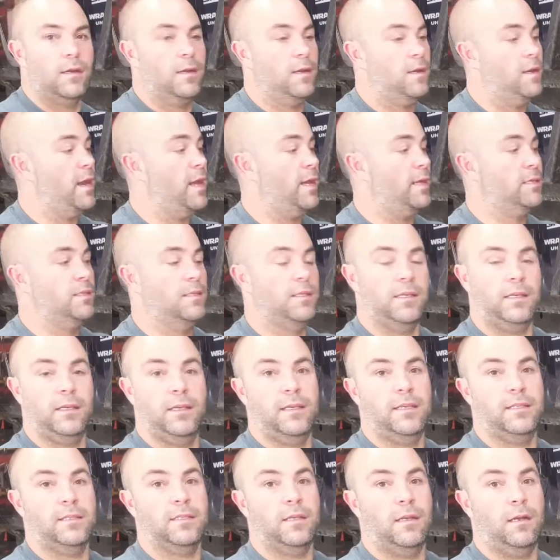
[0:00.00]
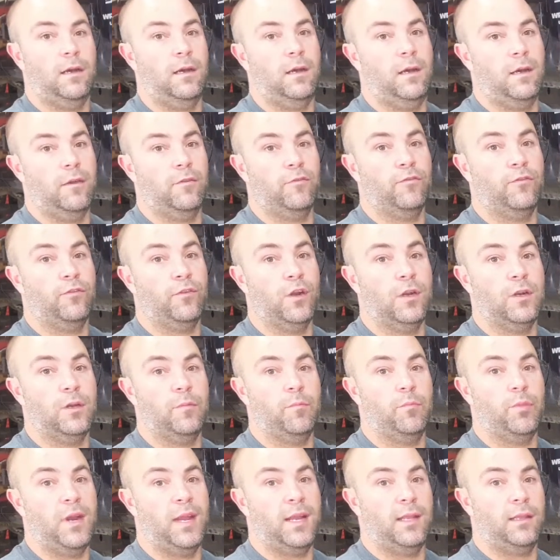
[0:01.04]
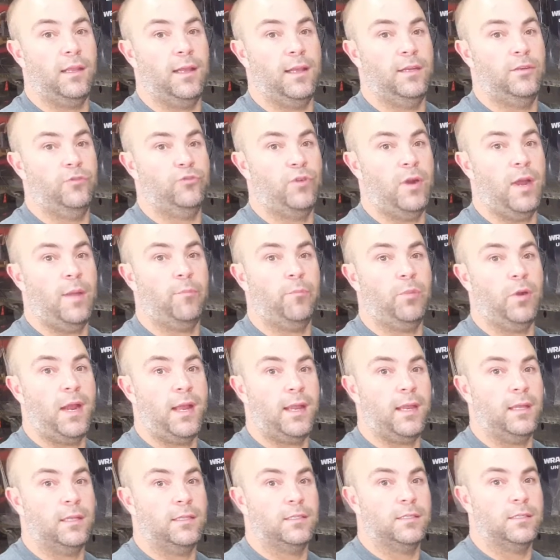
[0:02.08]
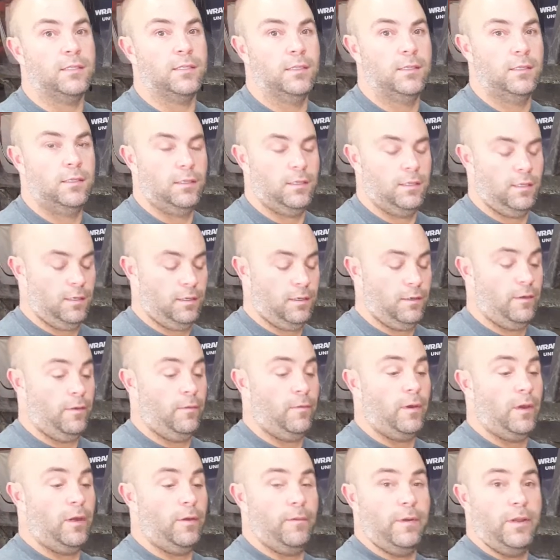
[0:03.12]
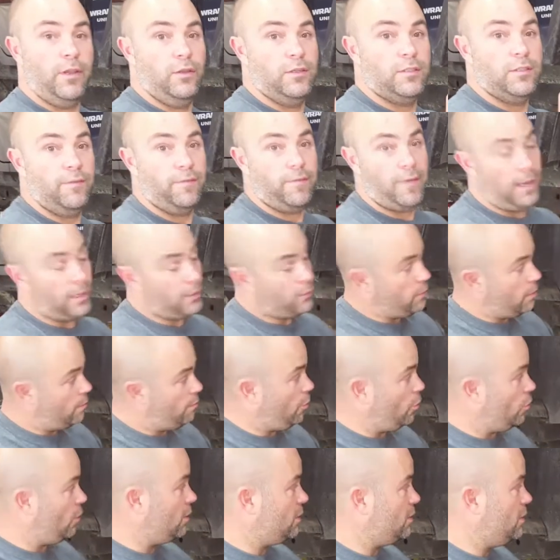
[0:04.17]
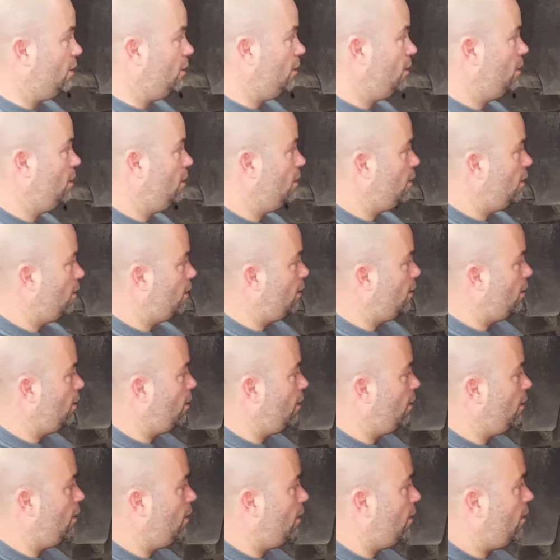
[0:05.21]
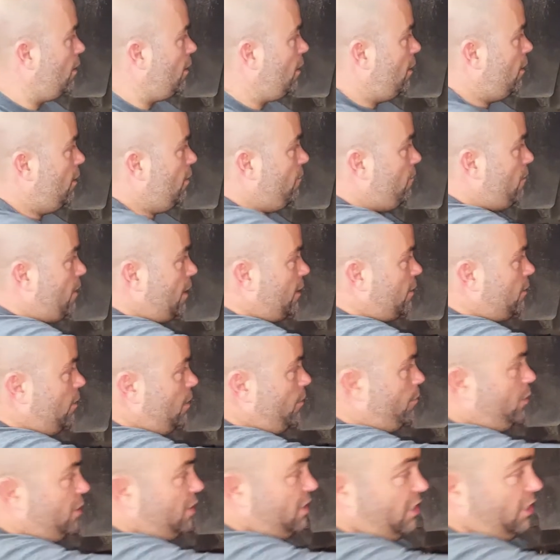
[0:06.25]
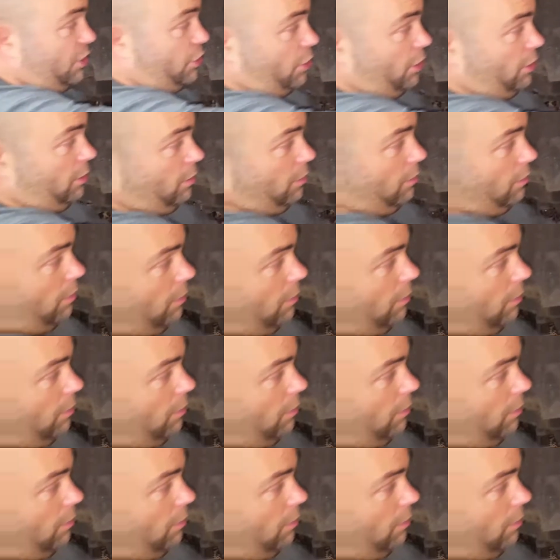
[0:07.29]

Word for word: Next is our front brake line drop brackets. We're gonna reuse the factory bolt in the factory position.